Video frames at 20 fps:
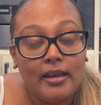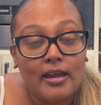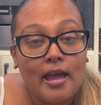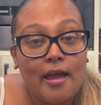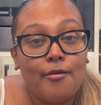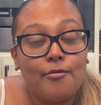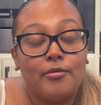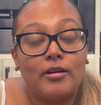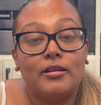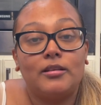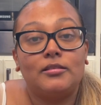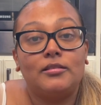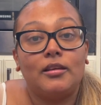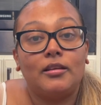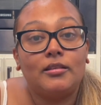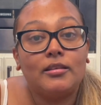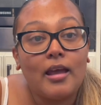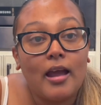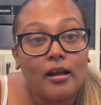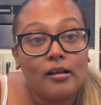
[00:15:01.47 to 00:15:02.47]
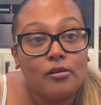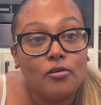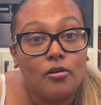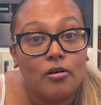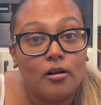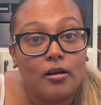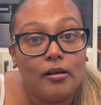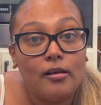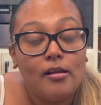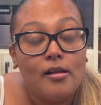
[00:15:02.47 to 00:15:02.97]
I want to say thank
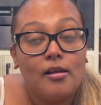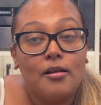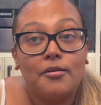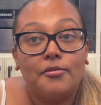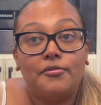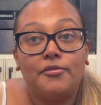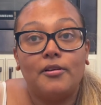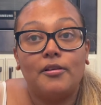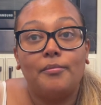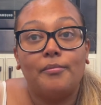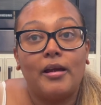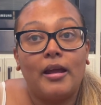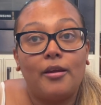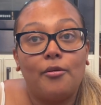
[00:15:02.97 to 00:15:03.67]
God for my